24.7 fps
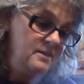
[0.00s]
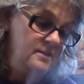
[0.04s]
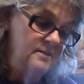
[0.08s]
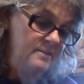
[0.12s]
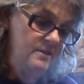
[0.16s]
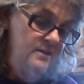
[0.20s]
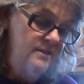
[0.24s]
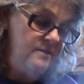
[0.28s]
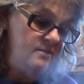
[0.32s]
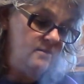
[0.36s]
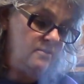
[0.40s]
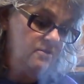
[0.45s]

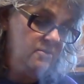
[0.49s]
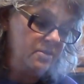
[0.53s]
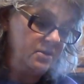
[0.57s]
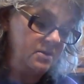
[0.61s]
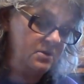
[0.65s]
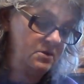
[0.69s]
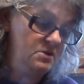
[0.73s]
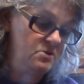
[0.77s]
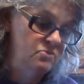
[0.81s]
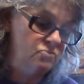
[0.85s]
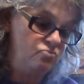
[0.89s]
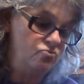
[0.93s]
That
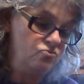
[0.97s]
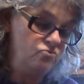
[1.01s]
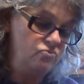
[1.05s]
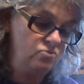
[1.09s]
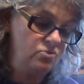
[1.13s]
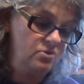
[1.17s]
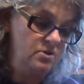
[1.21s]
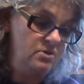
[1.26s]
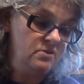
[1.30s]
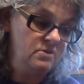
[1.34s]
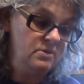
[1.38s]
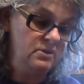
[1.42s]
looks
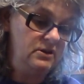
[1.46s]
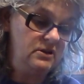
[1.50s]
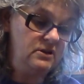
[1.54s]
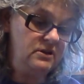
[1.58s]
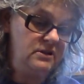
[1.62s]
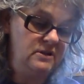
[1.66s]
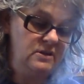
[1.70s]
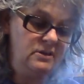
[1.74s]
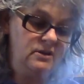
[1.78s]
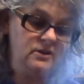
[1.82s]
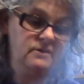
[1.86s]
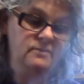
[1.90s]
really
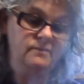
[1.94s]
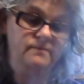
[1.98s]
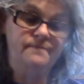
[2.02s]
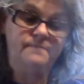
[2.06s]
good.